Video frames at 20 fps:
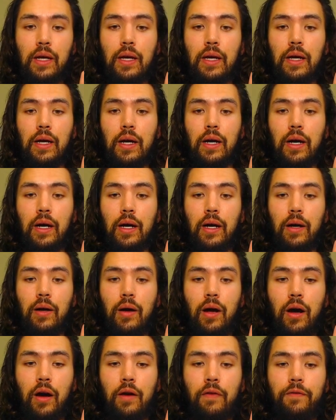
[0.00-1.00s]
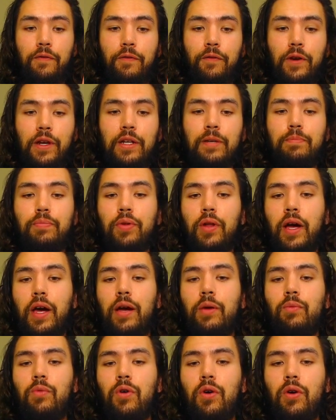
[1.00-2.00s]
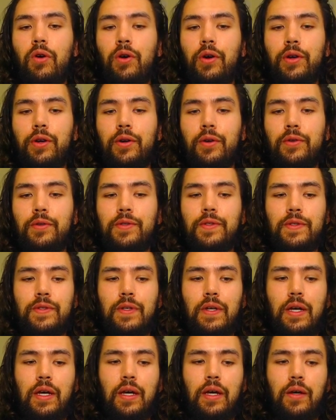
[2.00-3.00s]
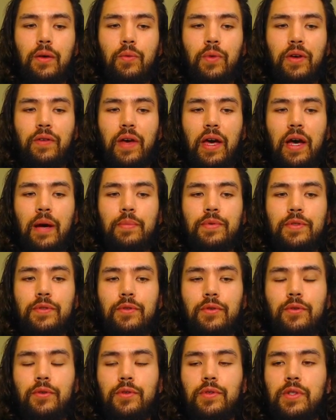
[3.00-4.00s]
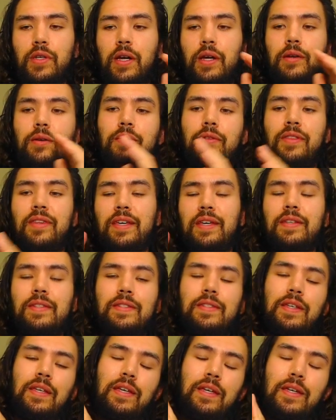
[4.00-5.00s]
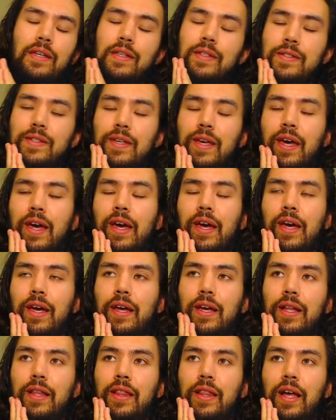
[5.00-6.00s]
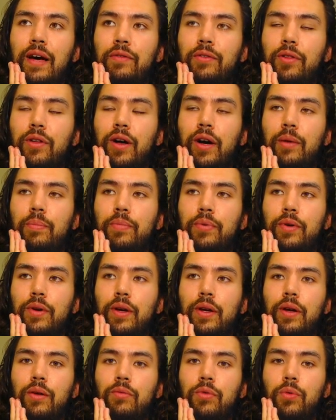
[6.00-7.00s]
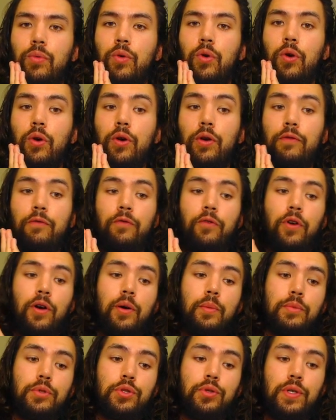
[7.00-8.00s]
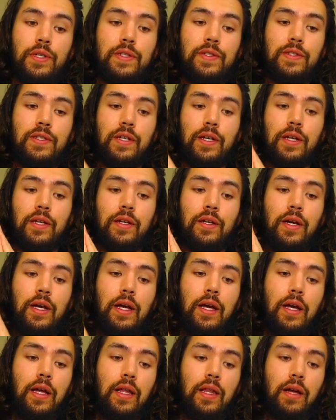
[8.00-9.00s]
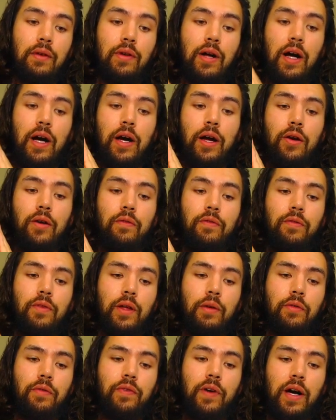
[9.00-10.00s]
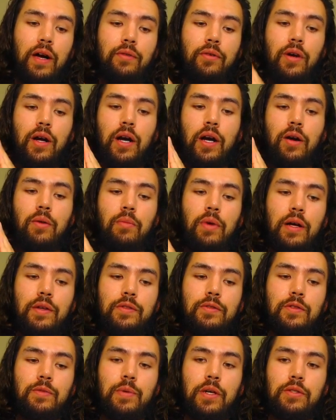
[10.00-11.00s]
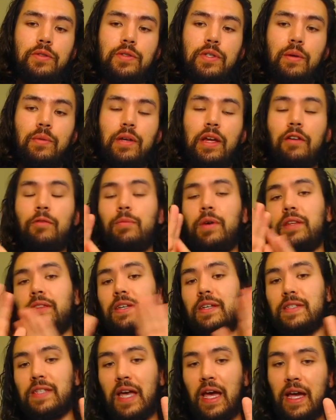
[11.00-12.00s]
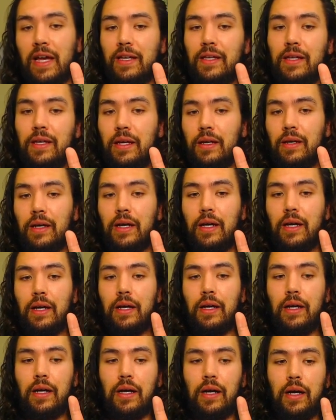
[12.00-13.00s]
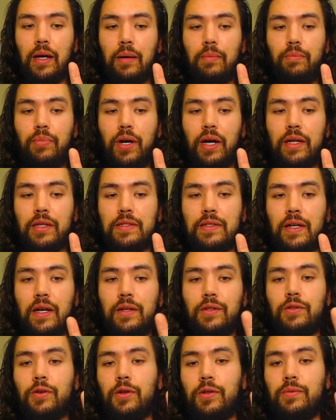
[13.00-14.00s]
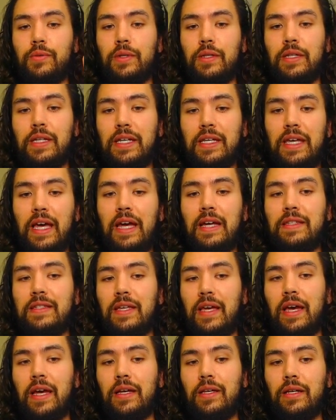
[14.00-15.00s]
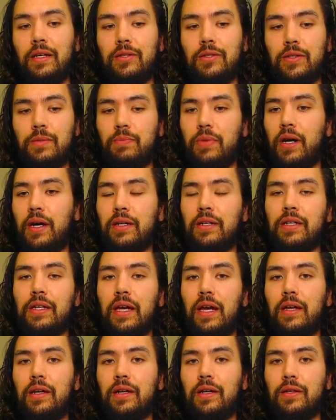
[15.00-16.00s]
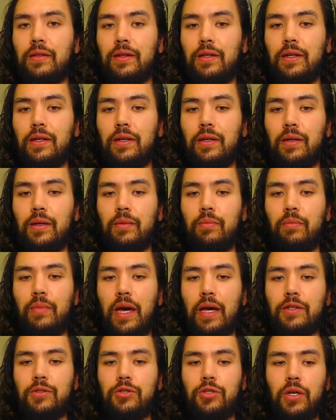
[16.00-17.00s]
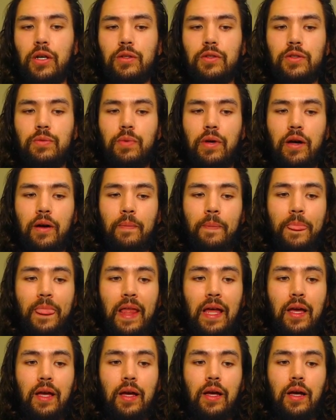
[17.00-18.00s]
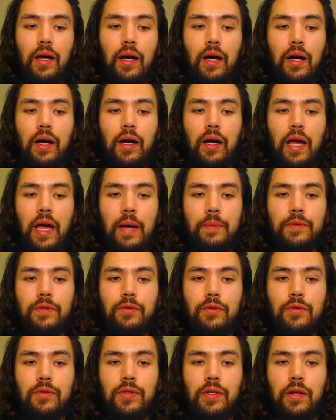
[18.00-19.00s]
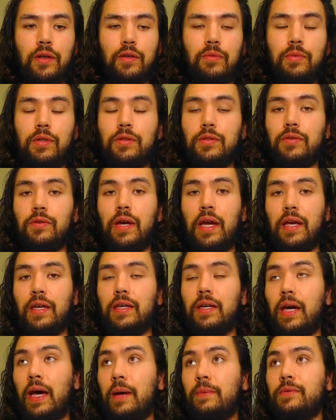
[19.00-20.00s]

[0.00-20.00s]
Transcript: Our free-to-play Warriors, we have Absolute Crusader. This is a level up reward from Tristan. Level 5 or higher monster special summon. Everybody thinks Anki, but Silent Swordsman negates Anki just by negating the mass change spell. Absolute Crusader can be used for Anki.